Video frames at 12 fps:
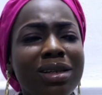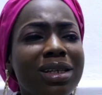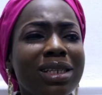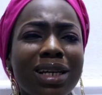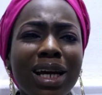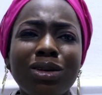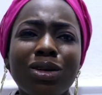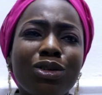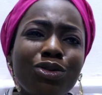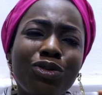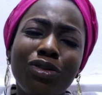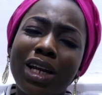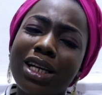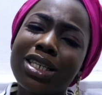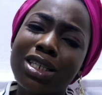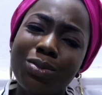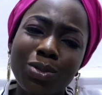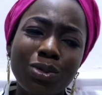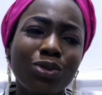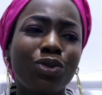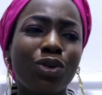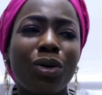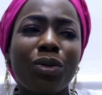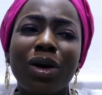It's kind of flexible
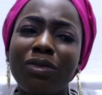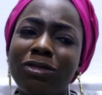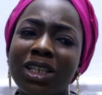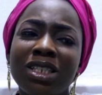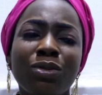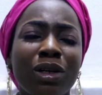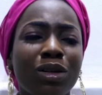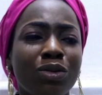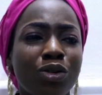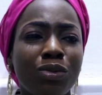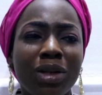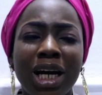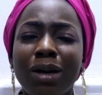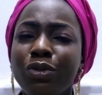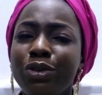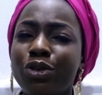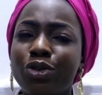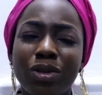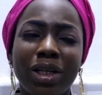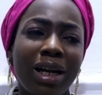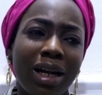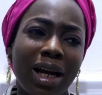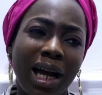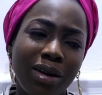enough for me. I'm used to
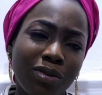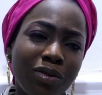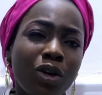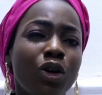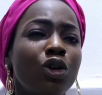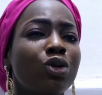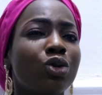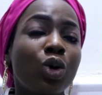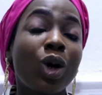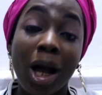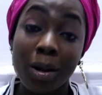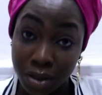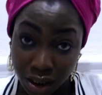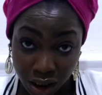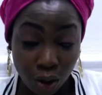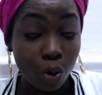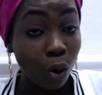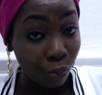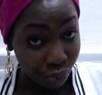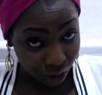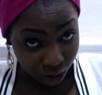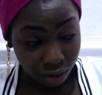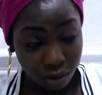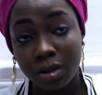that life, so I'm still
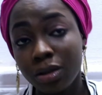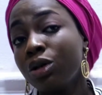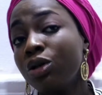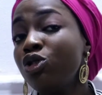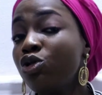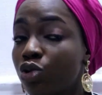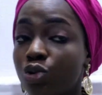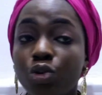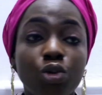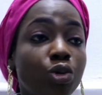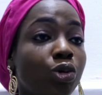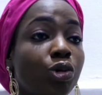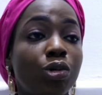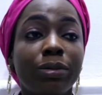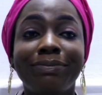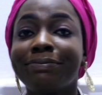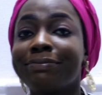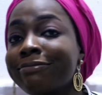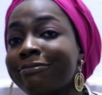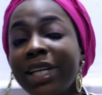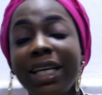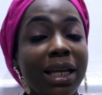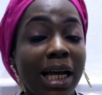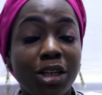open to
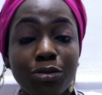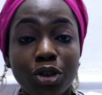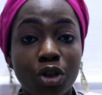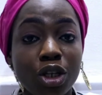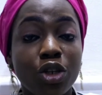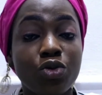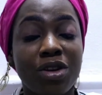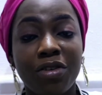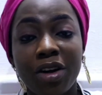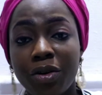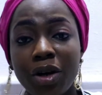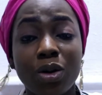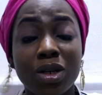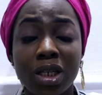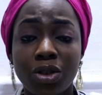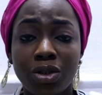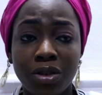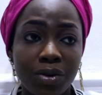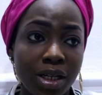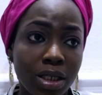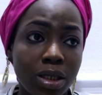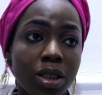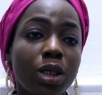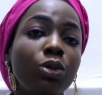get admission into a federal or state
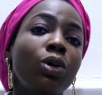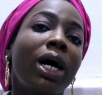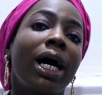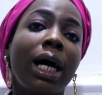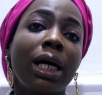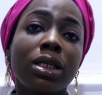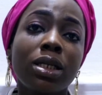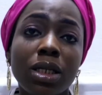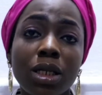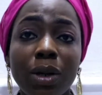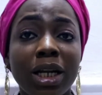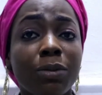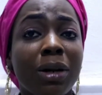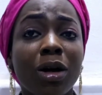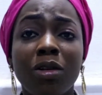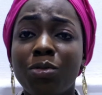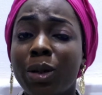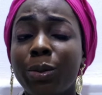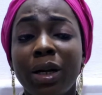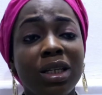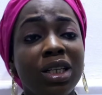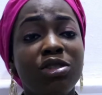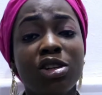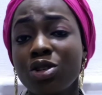university. And still at the back of my
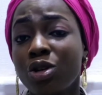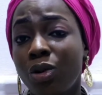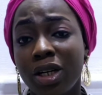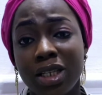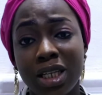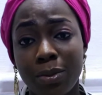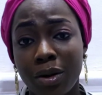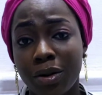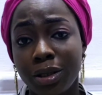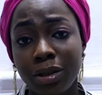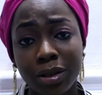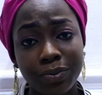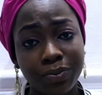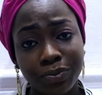mind, if it does not work this time around,